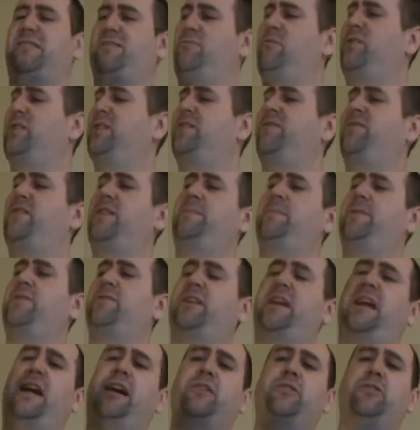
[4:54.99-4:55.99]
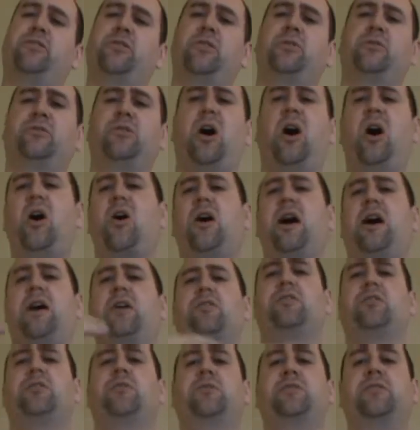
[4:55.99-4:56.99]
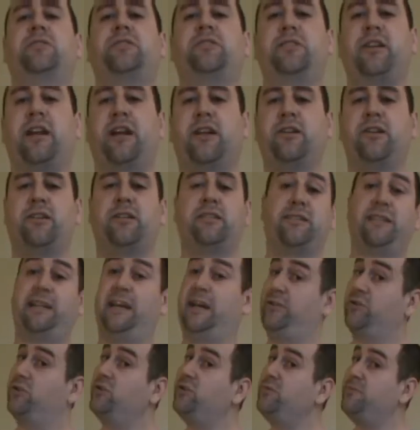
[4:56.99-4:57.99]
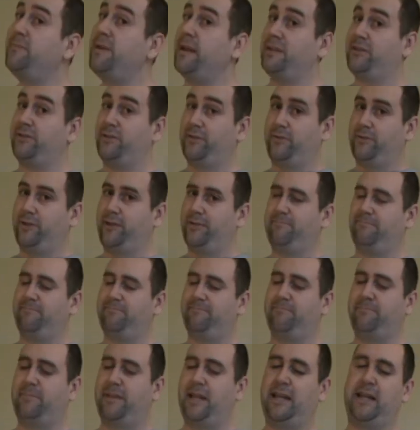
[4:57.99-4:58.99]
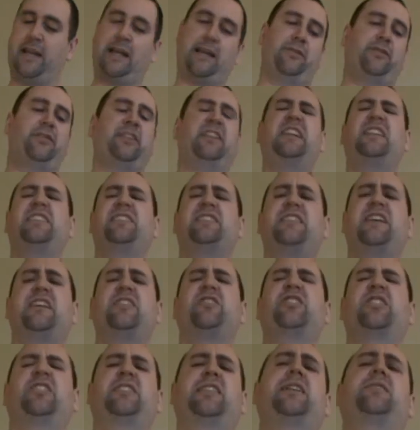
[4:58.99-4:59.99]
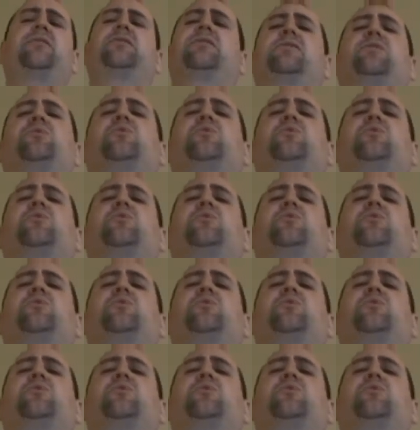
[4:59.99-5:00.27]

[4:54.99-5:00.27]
one of the female characters goes, "Oh, I'll go and check on, see how Superman's doing." And as she gets there, she tells a